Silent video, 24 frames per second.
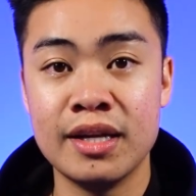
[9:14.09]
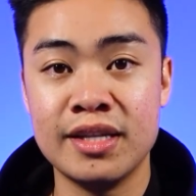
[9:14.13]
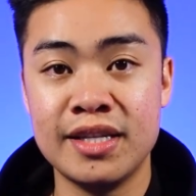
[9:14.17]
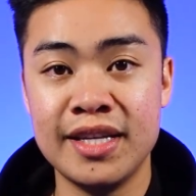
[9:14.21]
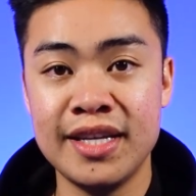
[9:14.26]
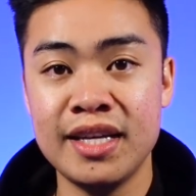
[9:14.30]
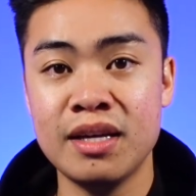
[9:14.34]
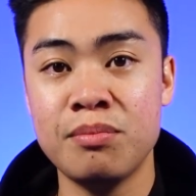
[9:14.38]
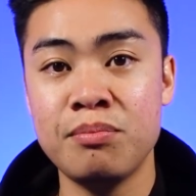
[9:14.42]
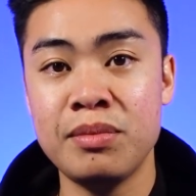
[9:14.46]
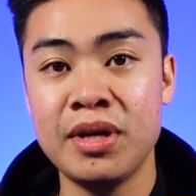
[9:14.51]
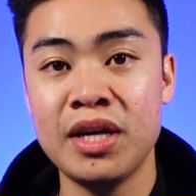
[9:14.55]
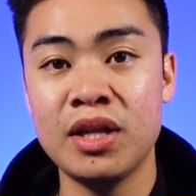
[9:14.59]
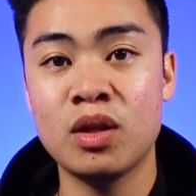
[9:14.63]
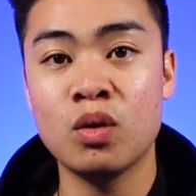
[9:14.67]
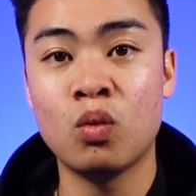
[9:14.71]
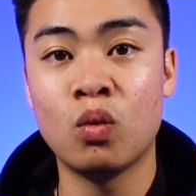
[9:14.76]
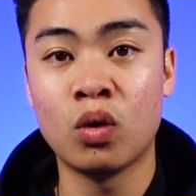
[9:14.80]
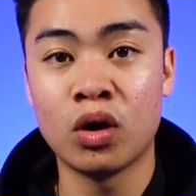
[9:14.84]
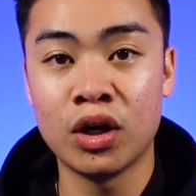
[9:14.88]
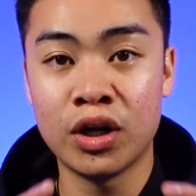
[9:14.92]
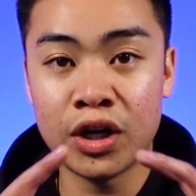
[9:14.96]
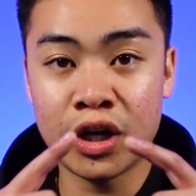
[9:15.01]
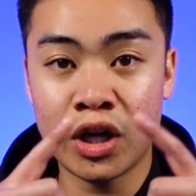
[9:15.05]
DM me the
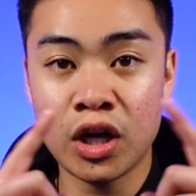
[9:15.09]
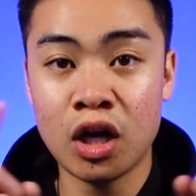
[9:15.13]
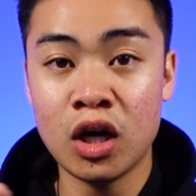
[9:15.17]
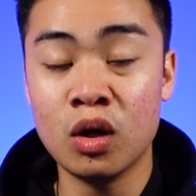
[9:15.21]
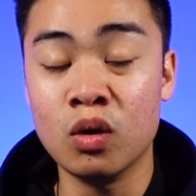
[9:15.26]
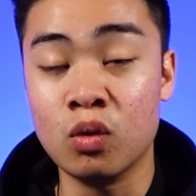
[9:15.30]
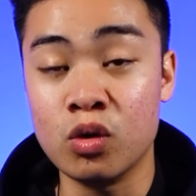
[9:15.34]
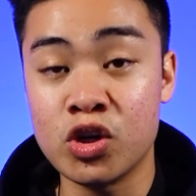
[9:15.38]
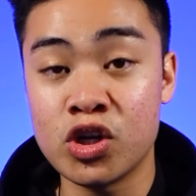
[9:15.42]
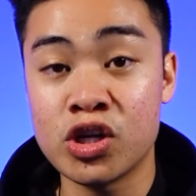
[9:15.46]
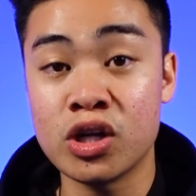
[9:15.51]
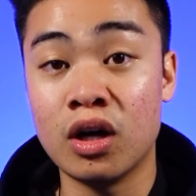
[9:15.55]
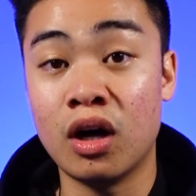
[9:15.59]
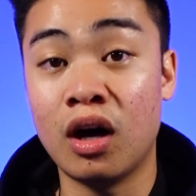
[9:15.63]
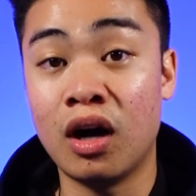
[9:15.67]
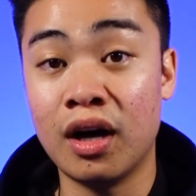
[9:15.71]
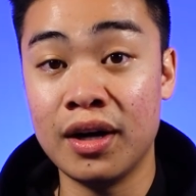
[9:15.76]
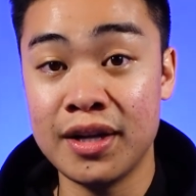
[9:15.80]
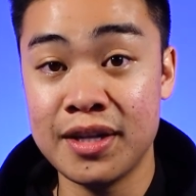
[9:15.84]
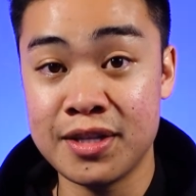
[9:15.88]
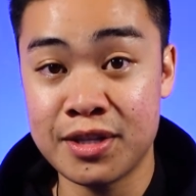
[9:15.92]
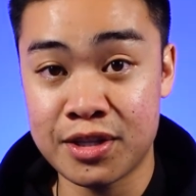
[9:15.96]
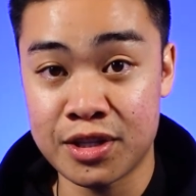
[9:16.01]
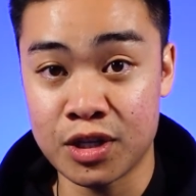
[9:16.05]
word coach
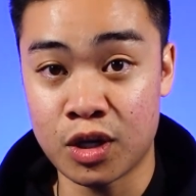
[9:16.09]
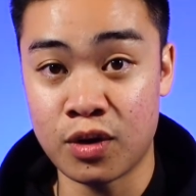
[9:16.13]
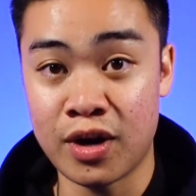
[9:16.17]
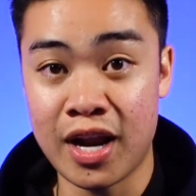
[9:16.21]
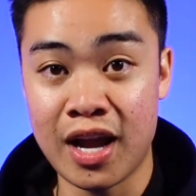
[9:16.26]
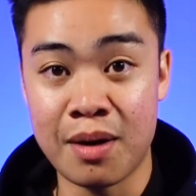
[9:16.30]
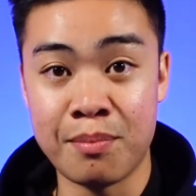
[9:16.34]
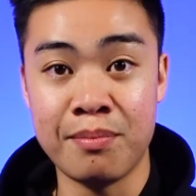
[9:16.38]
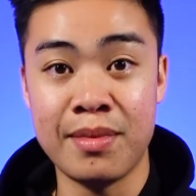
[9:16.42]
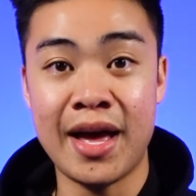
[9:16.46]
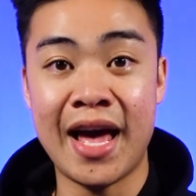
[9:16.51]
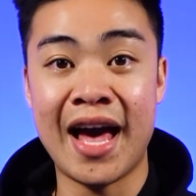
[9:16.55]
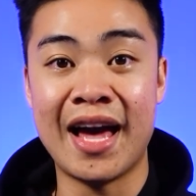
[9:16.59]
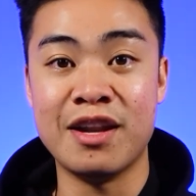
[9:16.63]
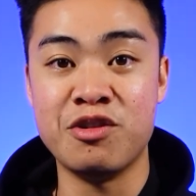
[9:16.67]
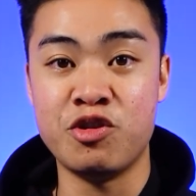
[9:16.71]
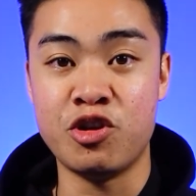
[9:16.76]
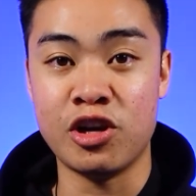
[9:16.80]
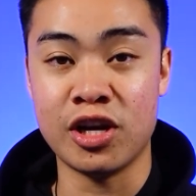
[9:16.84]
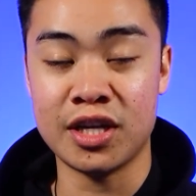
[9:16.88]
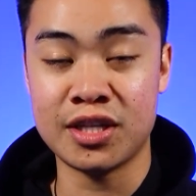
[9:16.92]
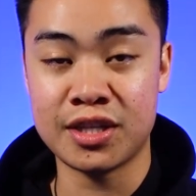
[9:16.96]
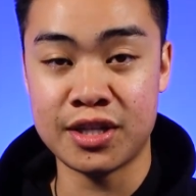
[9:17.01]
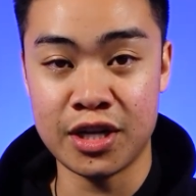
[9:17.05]
on Instagram at
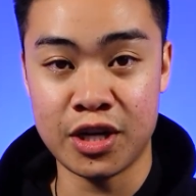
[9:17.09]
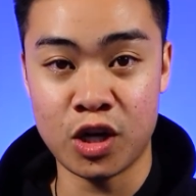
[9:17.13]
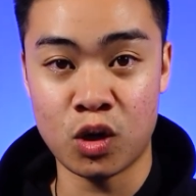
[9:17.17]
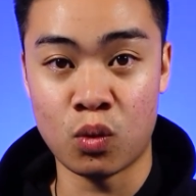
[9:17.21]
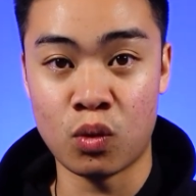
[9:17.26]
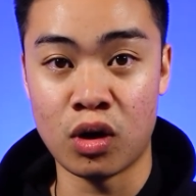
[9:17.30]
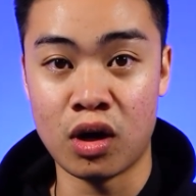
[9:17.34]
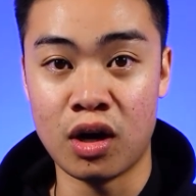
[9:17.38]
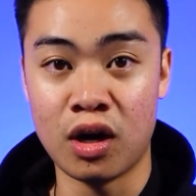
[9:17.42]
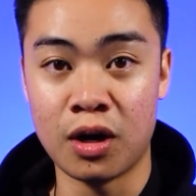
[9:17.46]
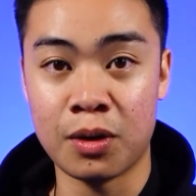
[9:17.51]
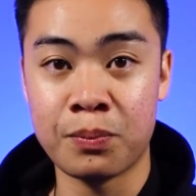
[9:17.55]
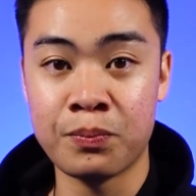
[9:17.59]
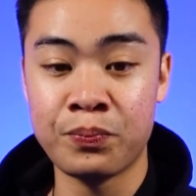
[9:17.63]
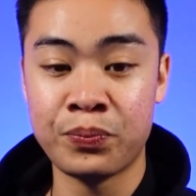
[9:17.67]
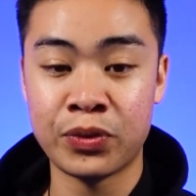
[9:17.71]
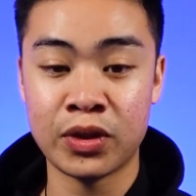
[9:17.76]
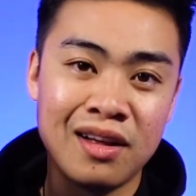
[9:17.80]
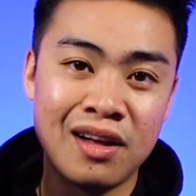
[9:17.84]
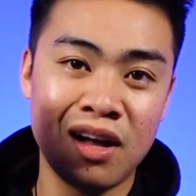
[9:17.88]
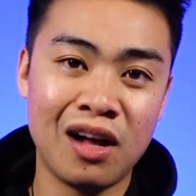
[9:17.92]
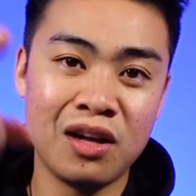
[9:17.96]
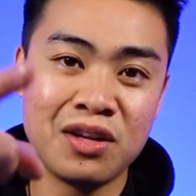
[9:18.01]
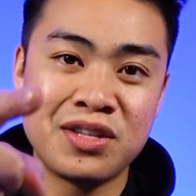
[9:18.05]
Justin Yurong.
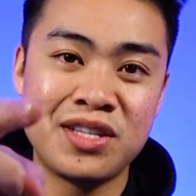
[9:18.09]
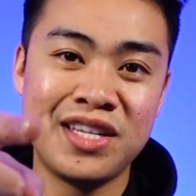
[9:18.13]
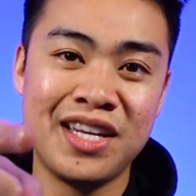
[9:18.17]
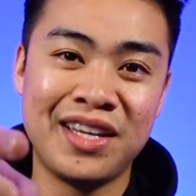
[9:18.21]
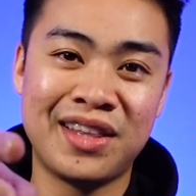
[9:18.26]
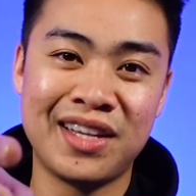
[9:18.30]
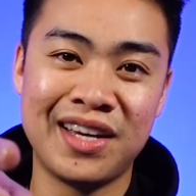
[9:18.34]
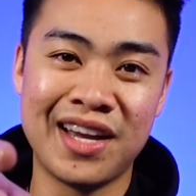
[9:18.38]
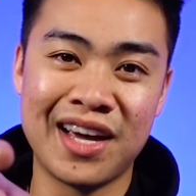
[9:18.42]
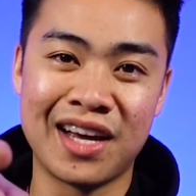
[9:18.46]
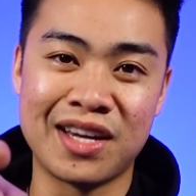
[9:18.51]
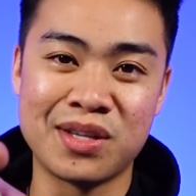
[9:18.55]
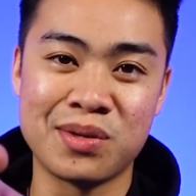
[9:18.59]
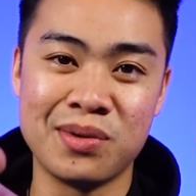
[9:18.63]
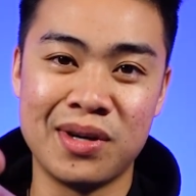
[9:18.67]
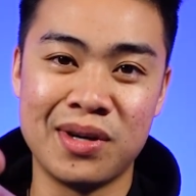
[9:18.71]
I'll see you at the next